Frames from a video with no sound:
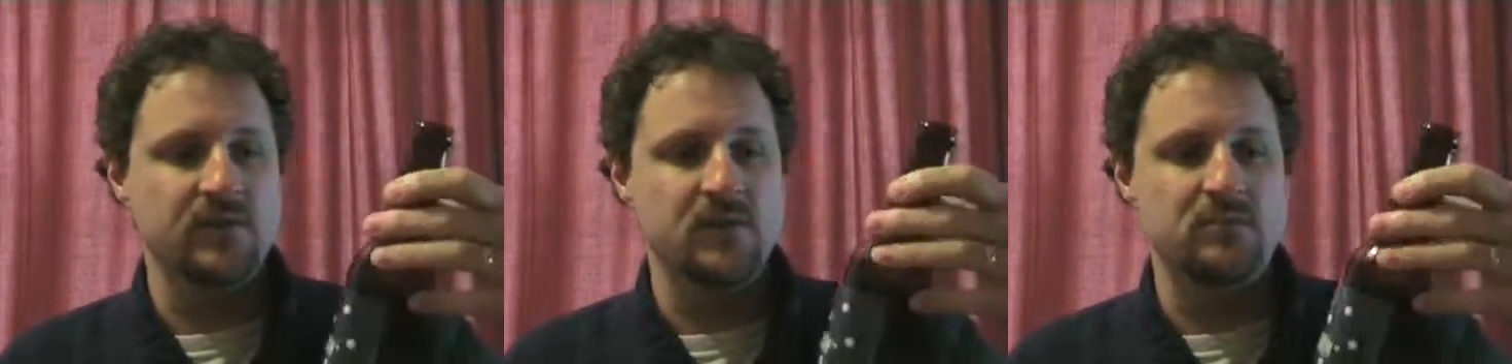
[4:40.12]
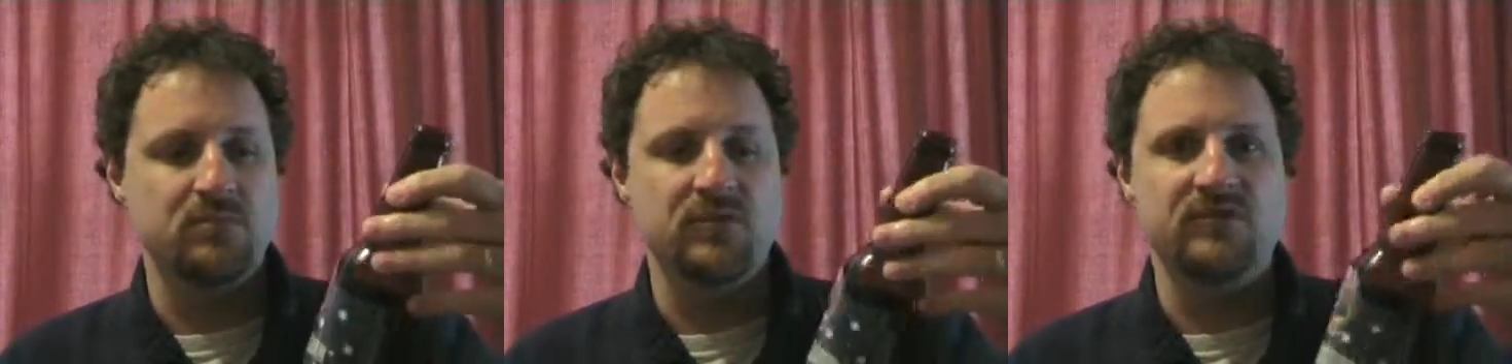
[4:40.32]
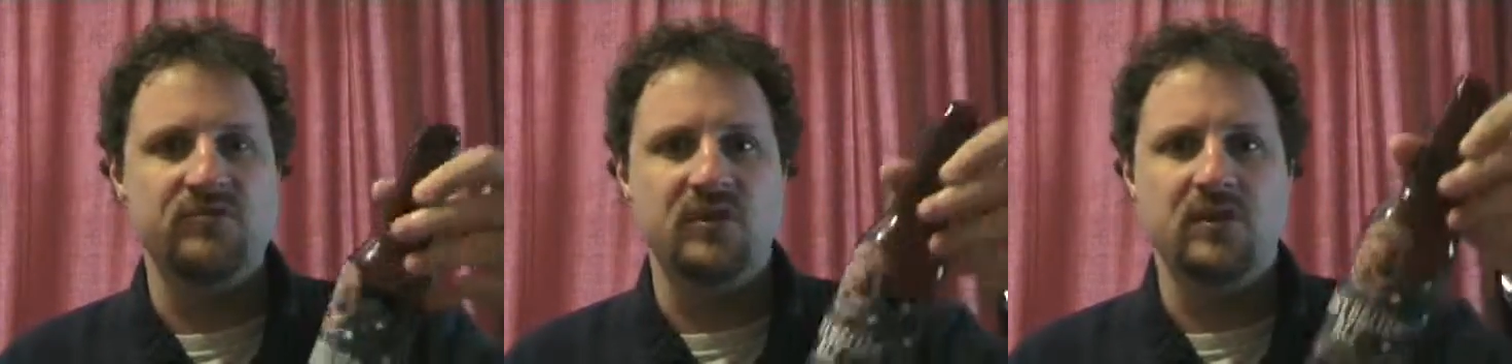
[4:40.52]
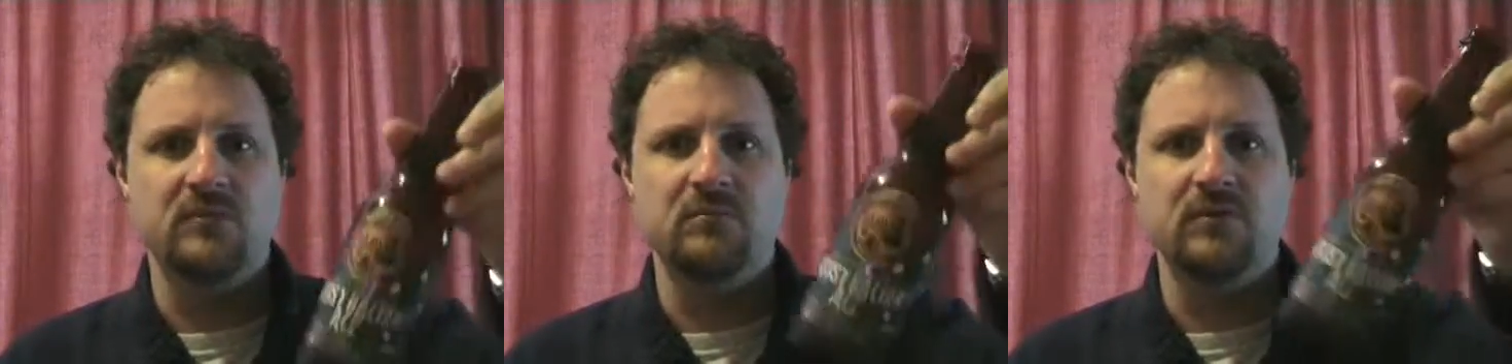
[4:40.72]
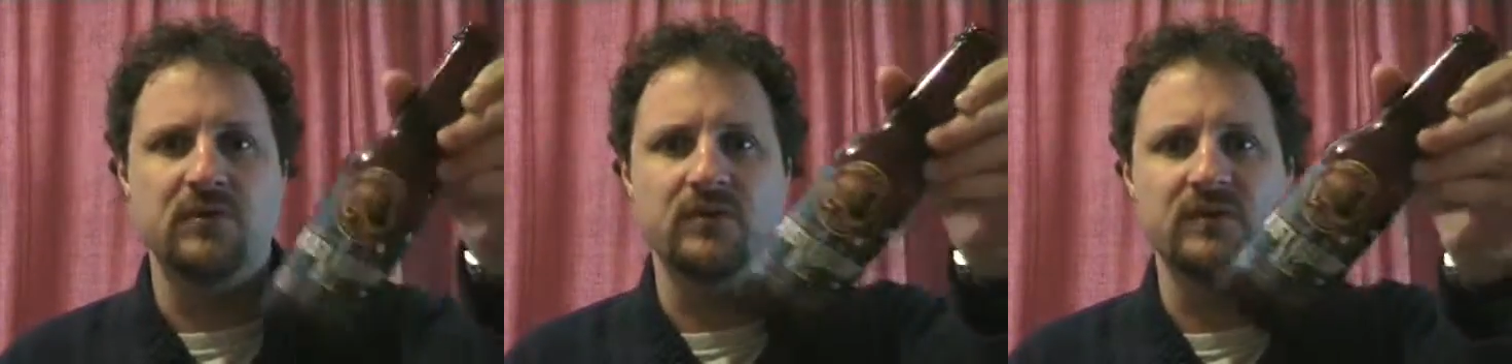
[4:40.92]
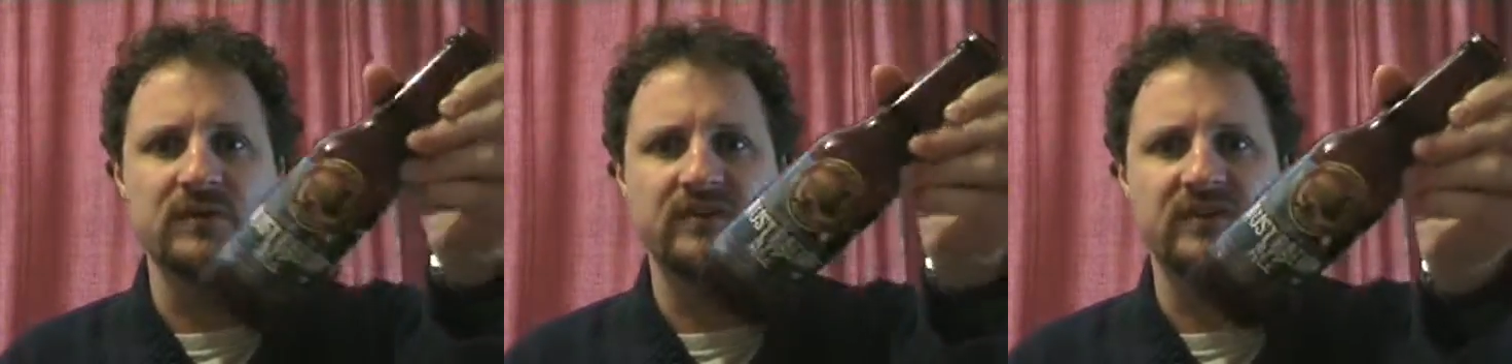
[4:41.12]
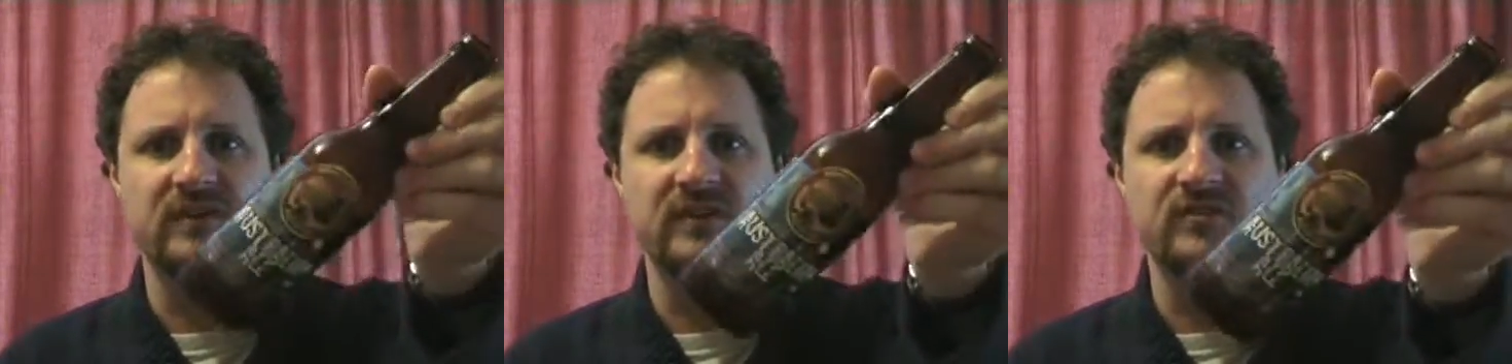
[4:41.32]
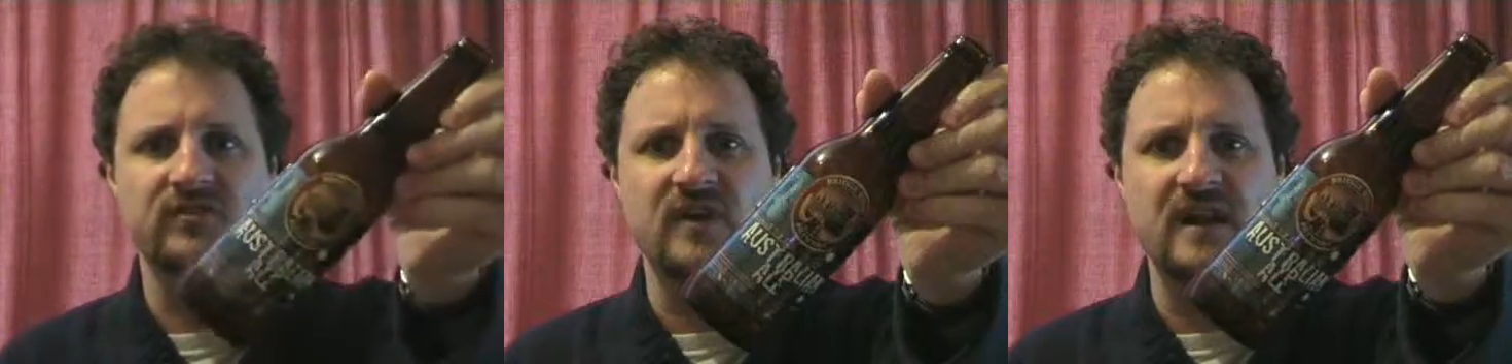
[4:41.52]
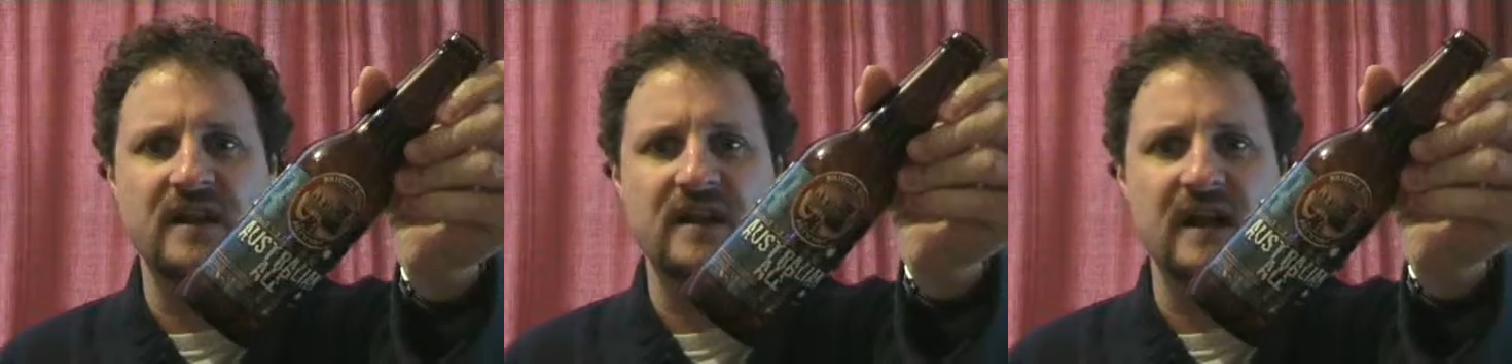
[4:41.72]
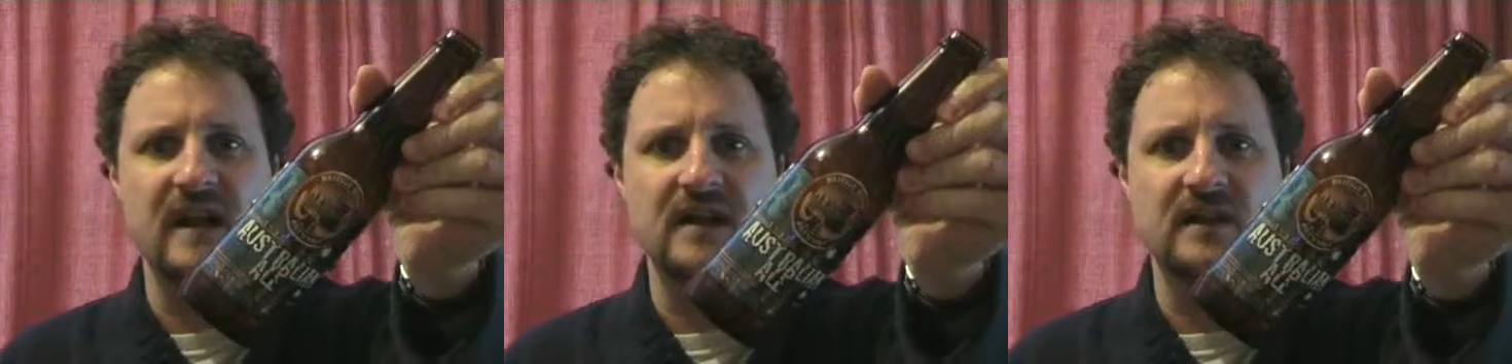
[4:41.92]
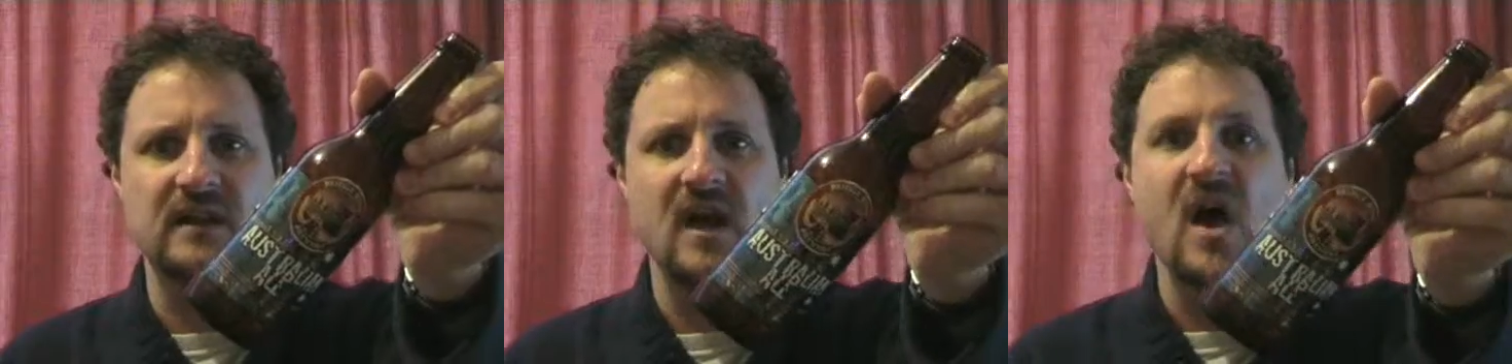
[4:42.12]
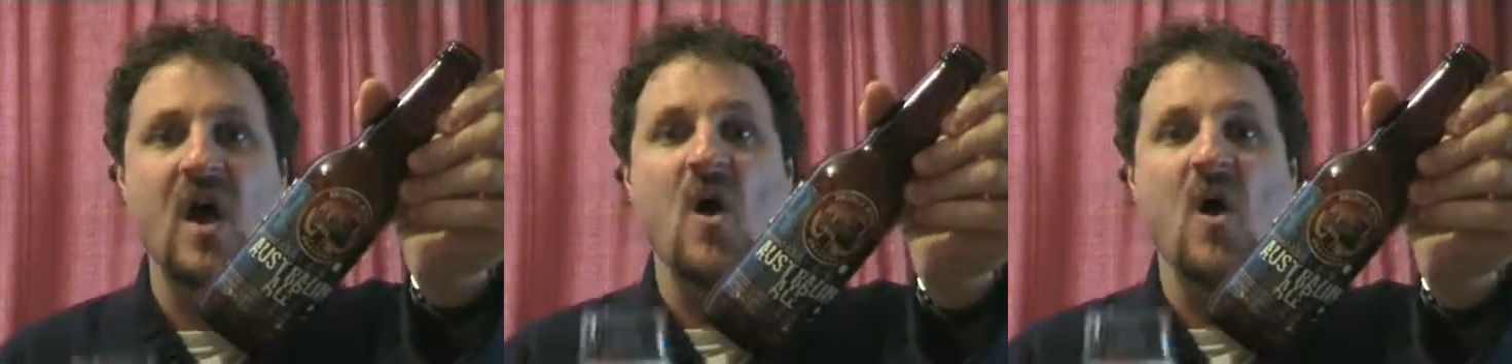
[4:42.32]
Bridge Road Brewers, Australian Ale,